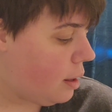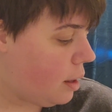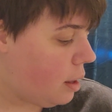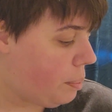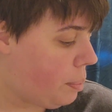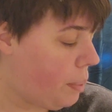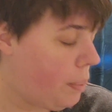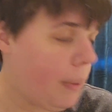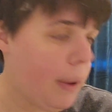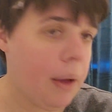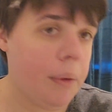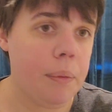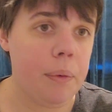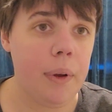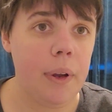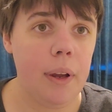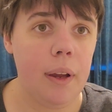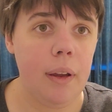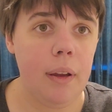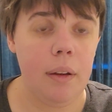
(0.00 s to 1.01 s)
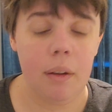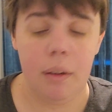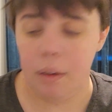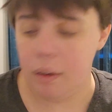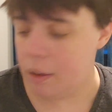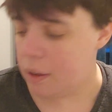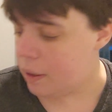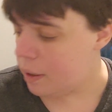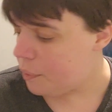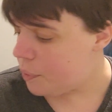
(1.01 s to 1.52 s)
the people I
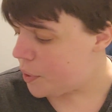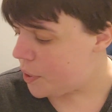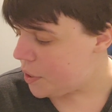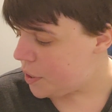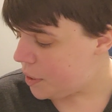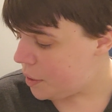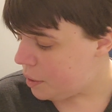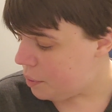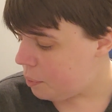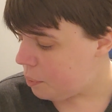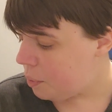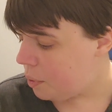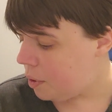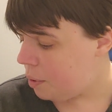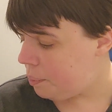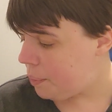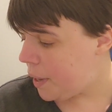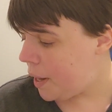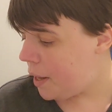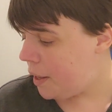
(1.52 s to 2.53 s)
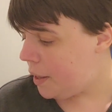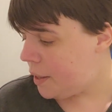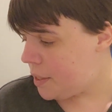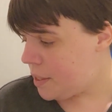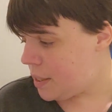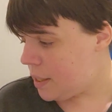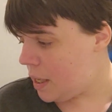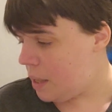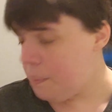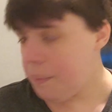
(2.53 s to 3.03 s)
live with were in bed
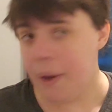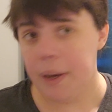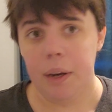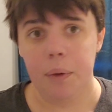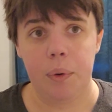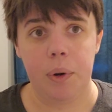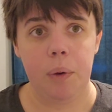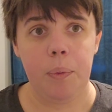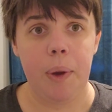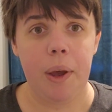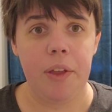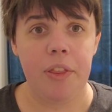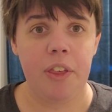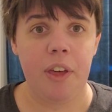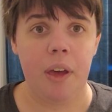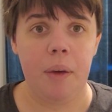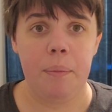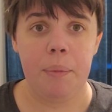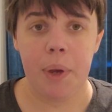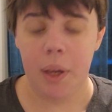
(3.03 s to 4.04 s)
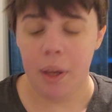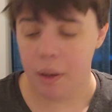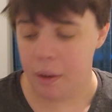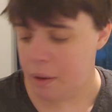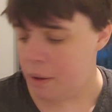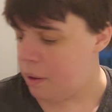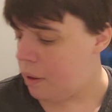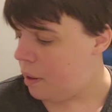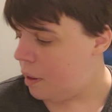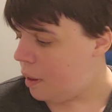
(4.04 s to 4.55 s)
asleep. I didn't want to wake them,
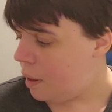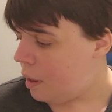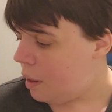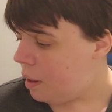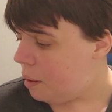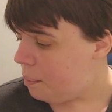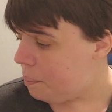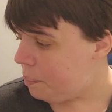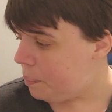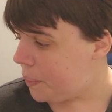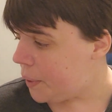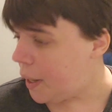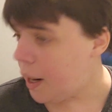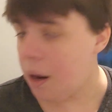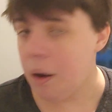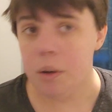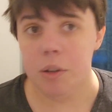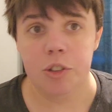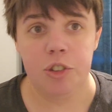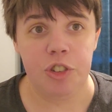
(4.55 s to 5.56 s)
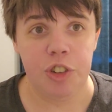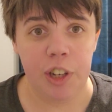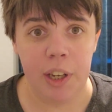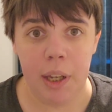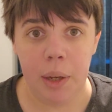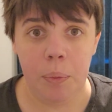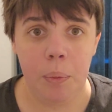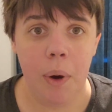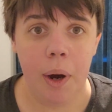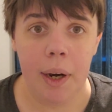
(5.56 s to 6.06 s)
but I was
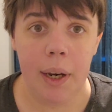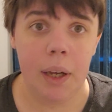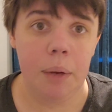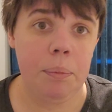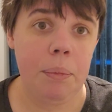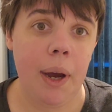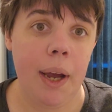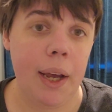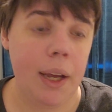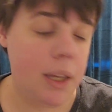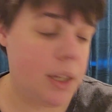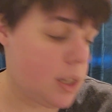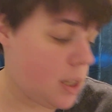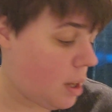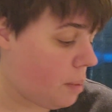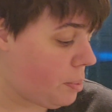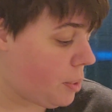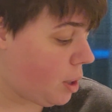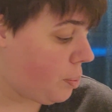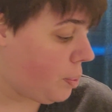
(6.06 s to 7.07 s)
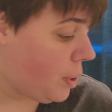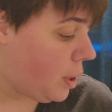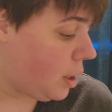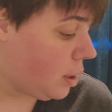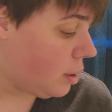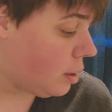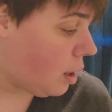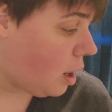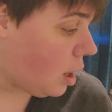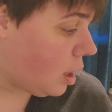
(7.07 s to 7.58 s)
really wanting my summer
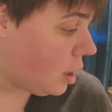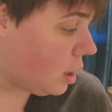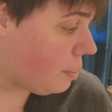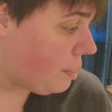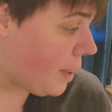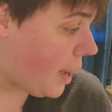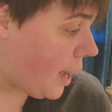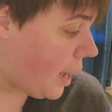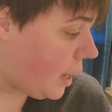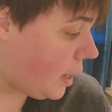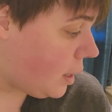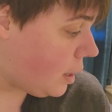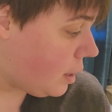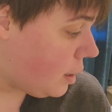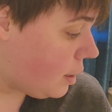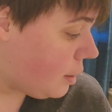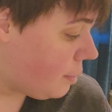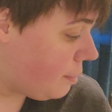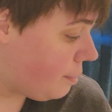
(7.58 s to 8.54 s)
quilt on the bed.